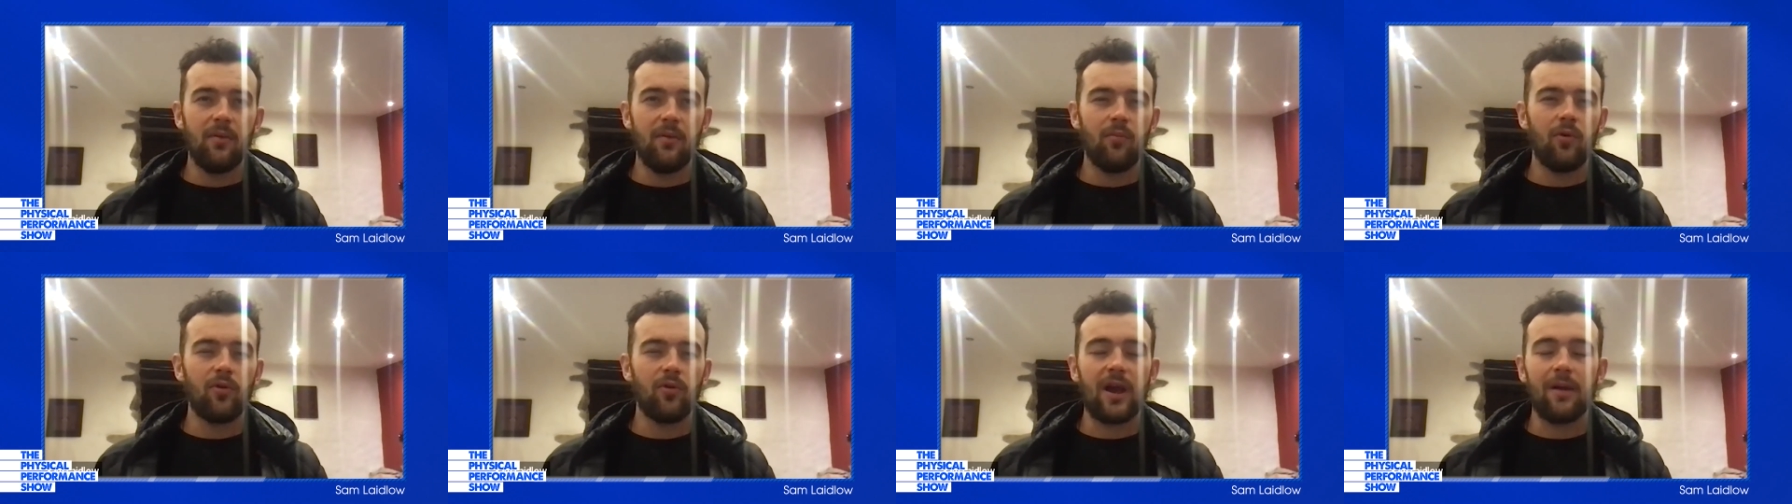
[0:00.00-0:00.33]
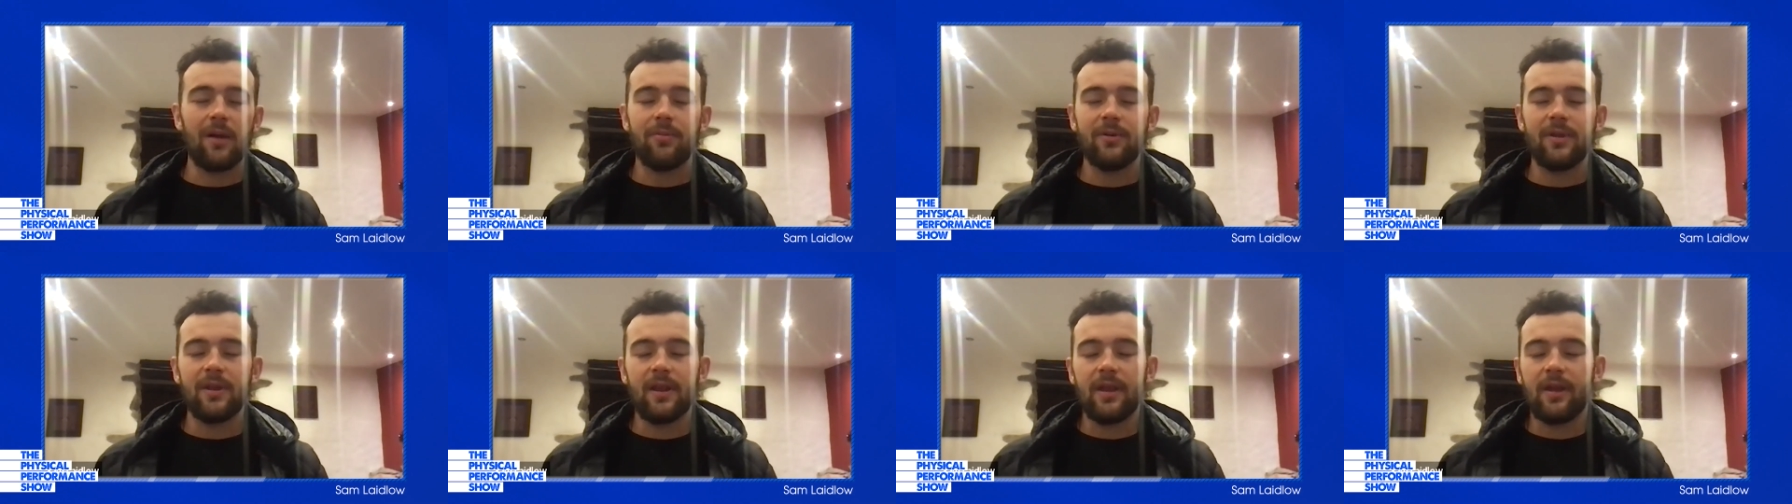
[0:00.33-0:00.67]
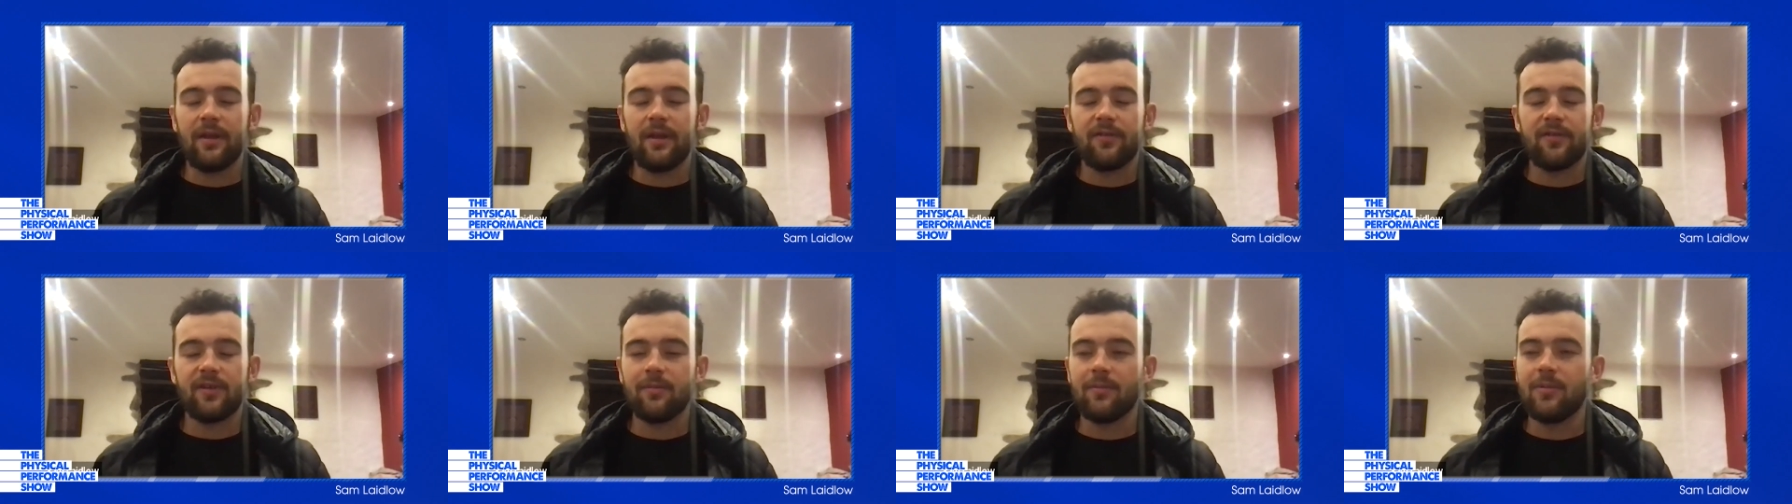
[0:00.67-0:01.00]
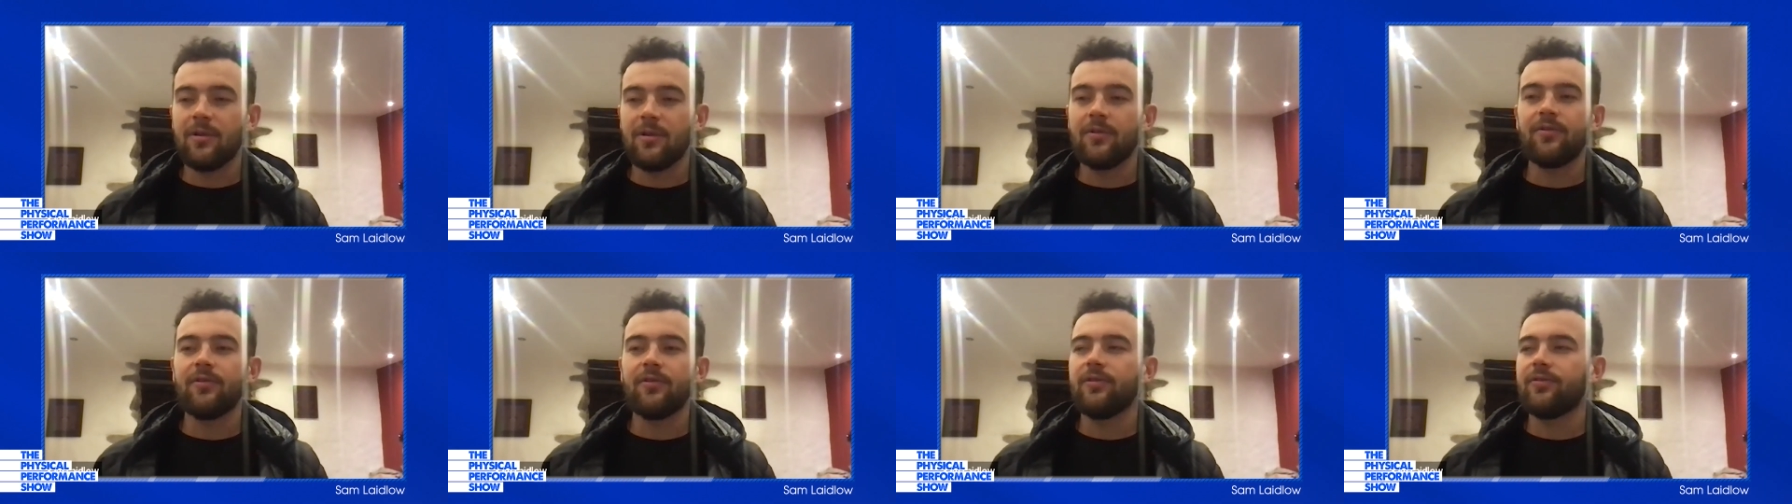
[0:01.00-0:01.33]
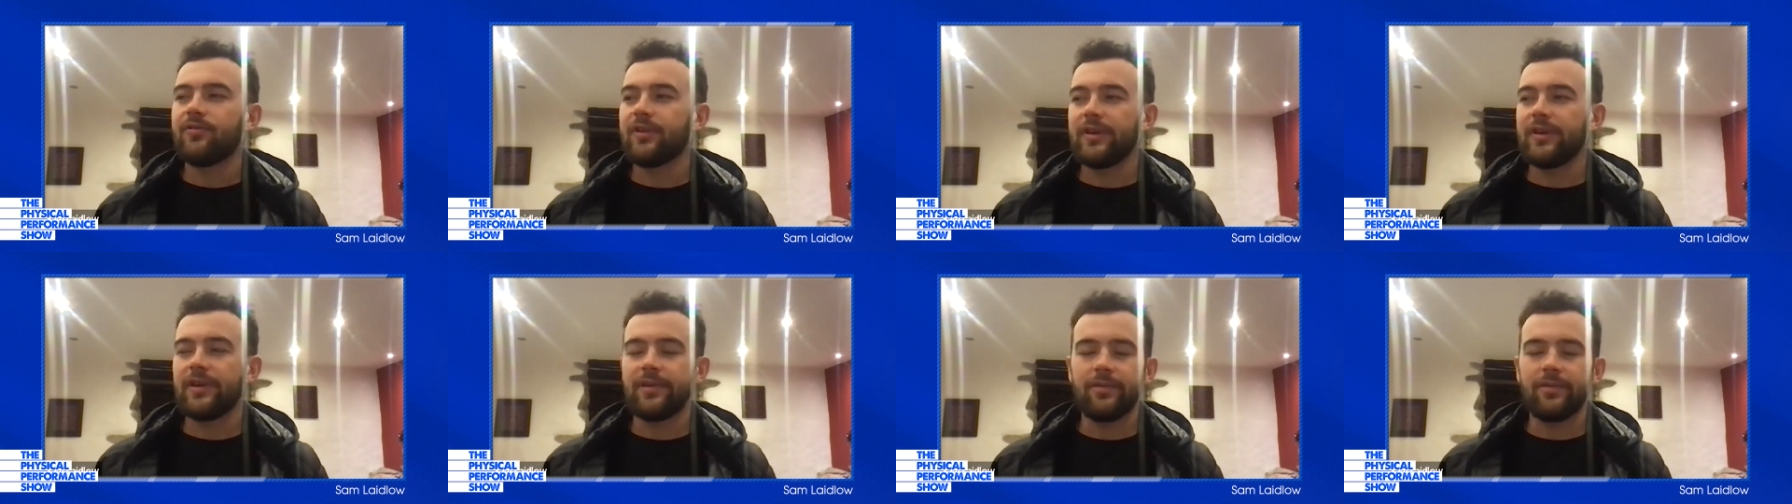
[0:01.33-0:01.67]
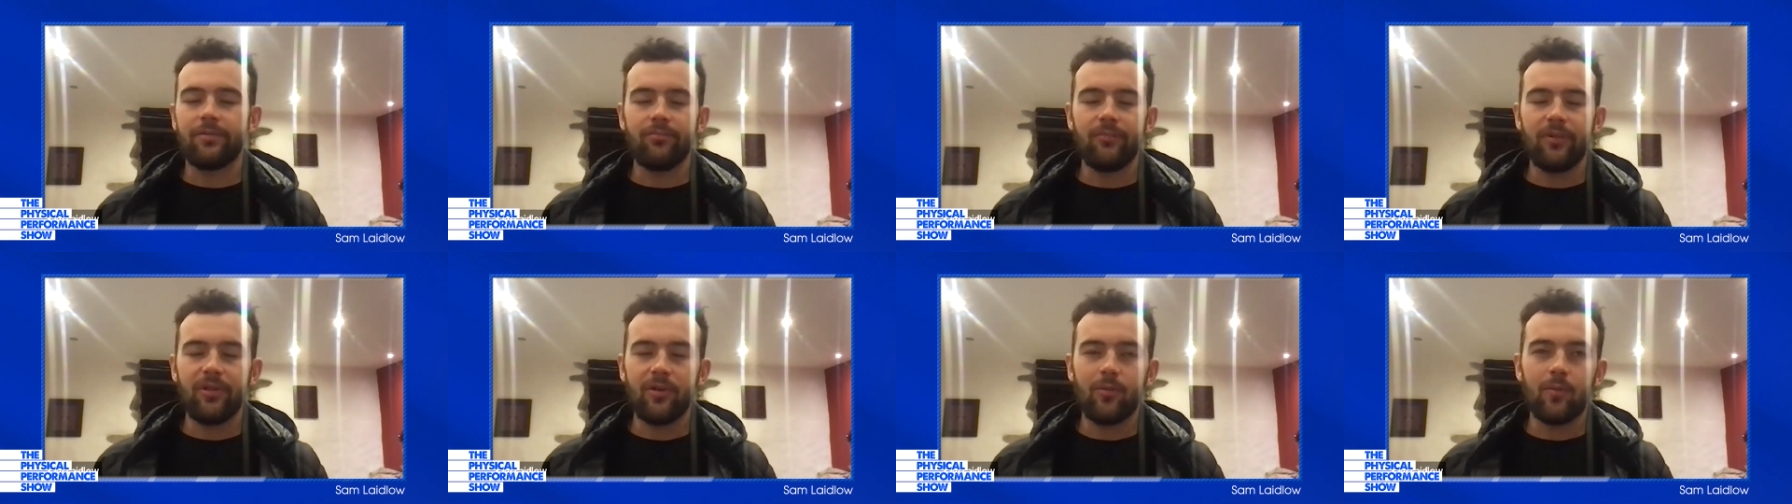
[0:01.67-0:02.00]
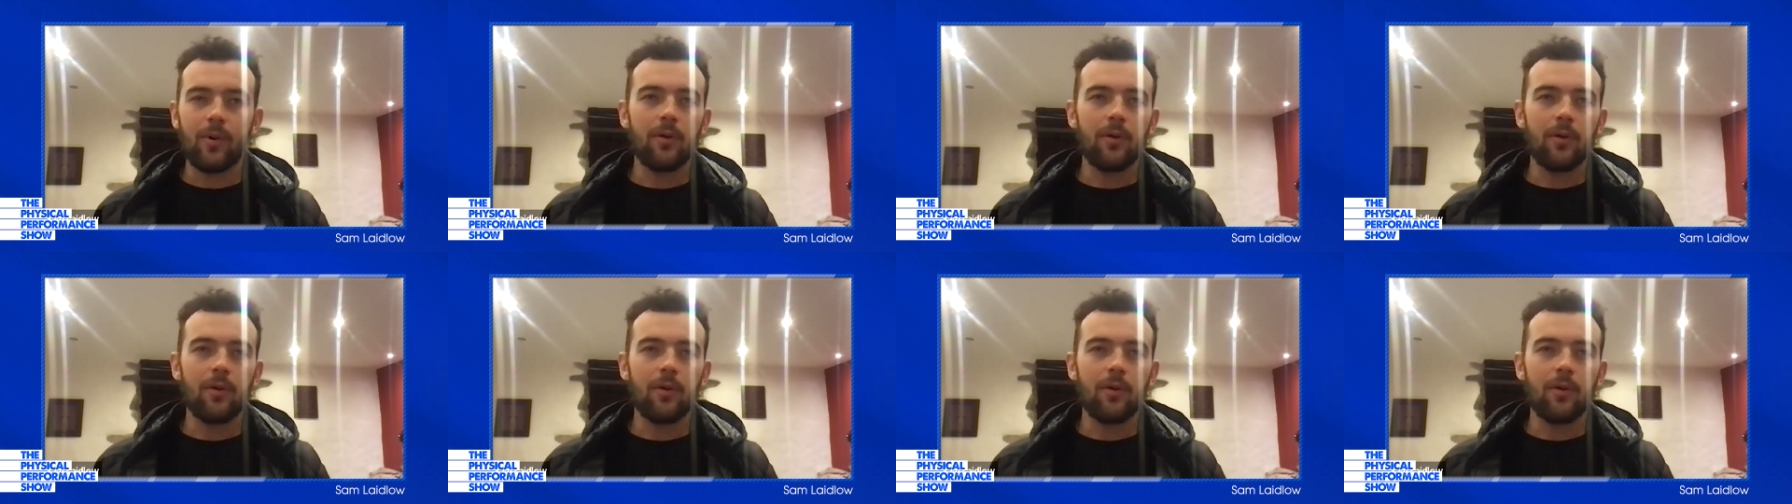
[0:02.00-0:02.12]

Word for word: what's happening is similar to you see in the